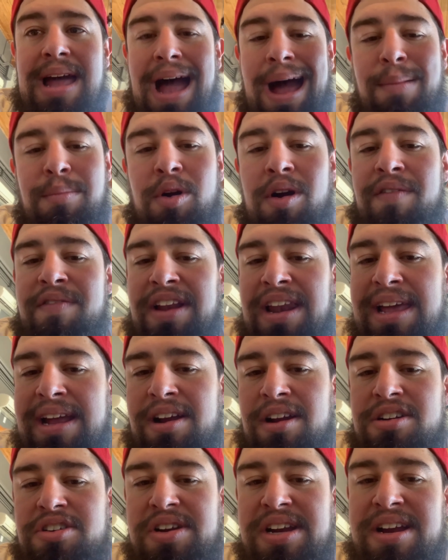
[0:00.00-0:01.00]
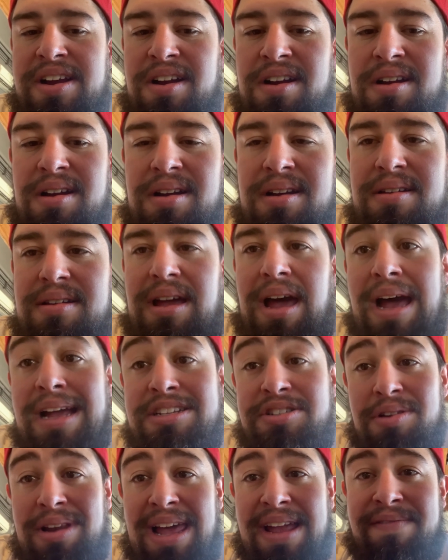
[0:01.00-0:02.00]
I'm more of a liquor drinker. I
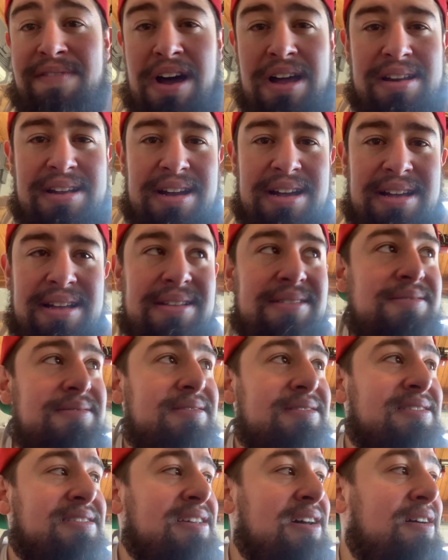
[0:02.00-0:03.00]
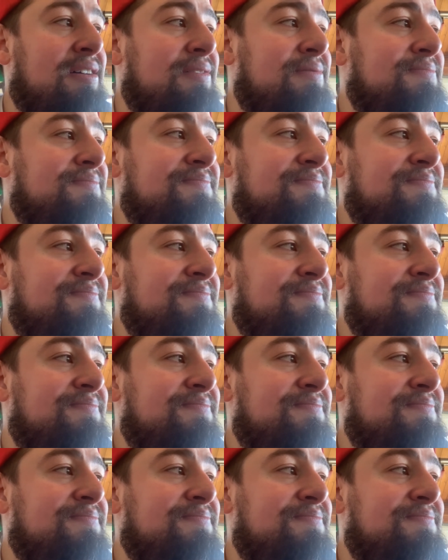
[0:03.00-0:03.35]
do like vodka, so